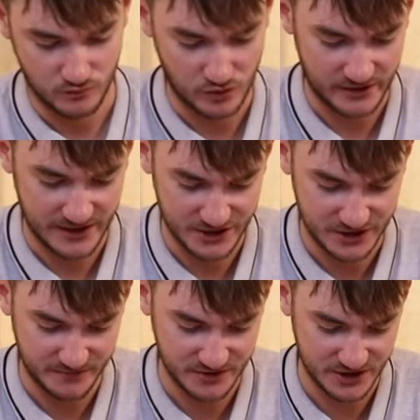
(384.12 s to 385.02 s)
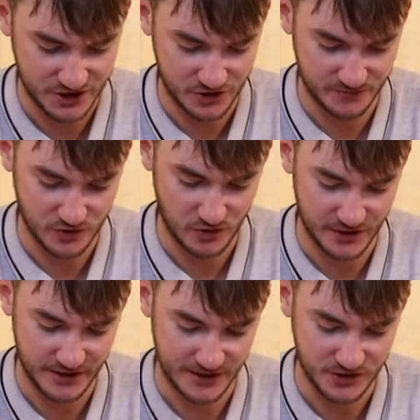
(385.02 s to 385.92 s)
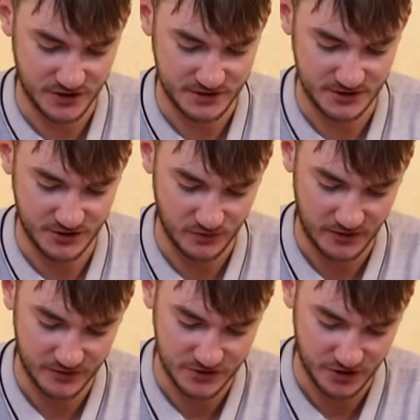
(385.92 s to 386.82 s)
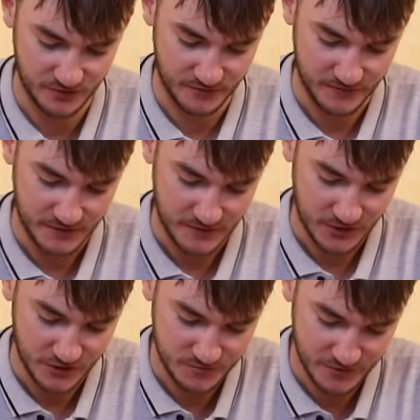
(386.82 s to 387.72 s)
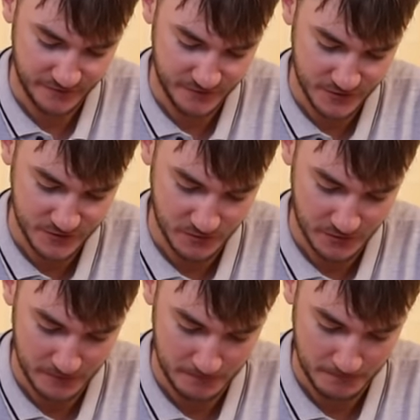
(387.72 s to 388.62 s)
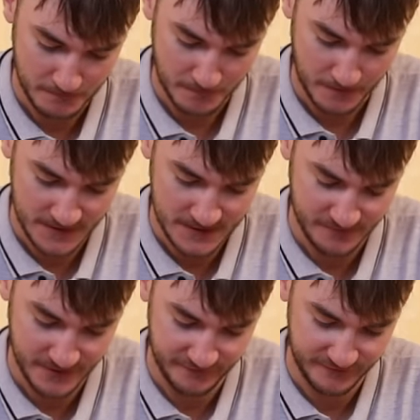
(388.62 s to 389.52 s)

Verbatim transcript: where I actually position them is quite interesting as well. So I'll just put the first one on. This can be the